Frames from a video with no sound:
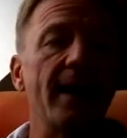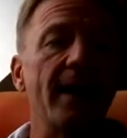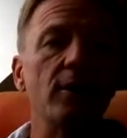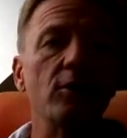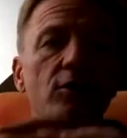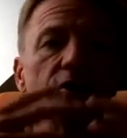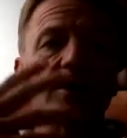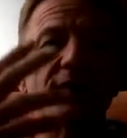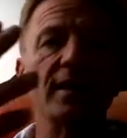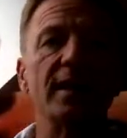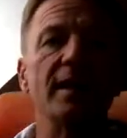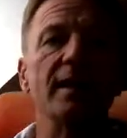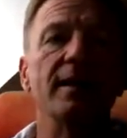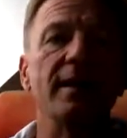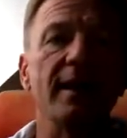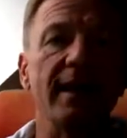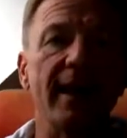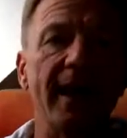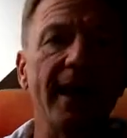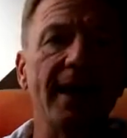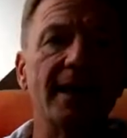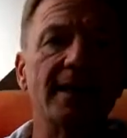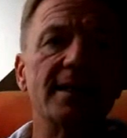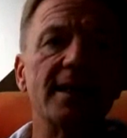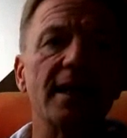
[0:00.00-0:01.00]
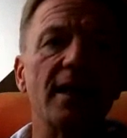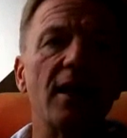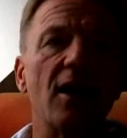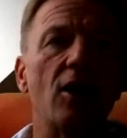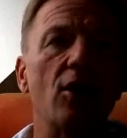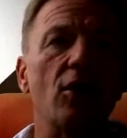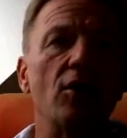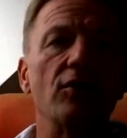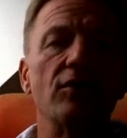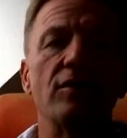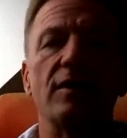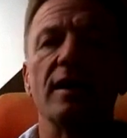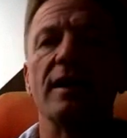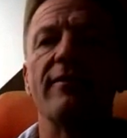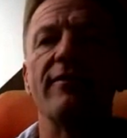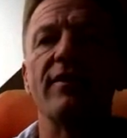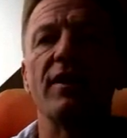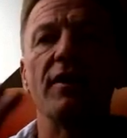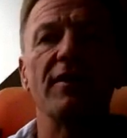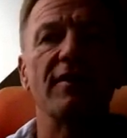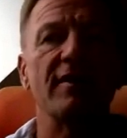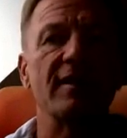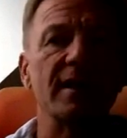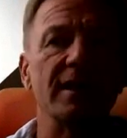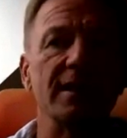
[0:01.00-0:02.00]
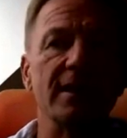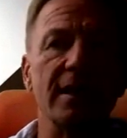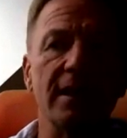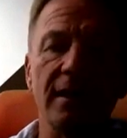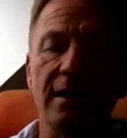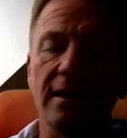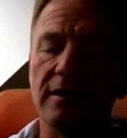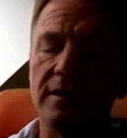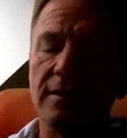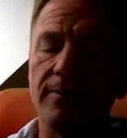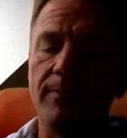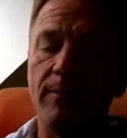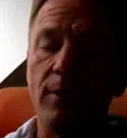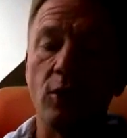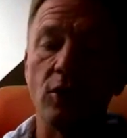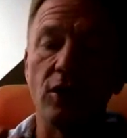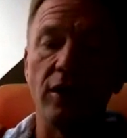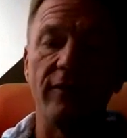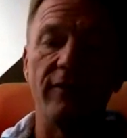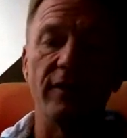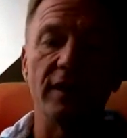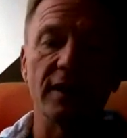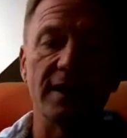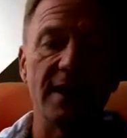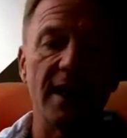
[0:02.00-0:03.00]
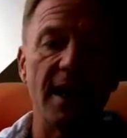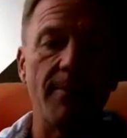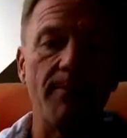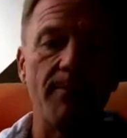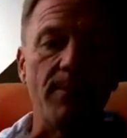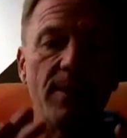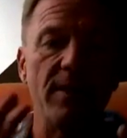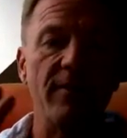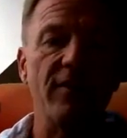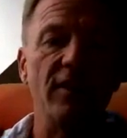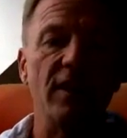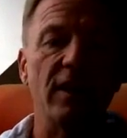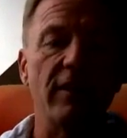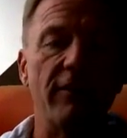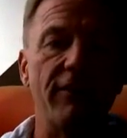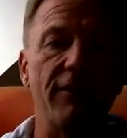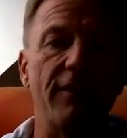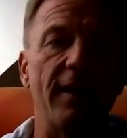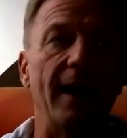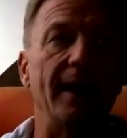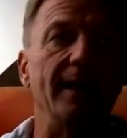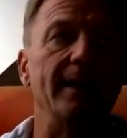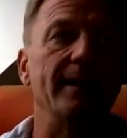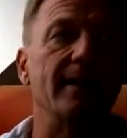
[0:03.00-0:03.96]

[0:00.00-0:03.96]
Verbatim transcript: you send an Excel out, everybody was happy with the file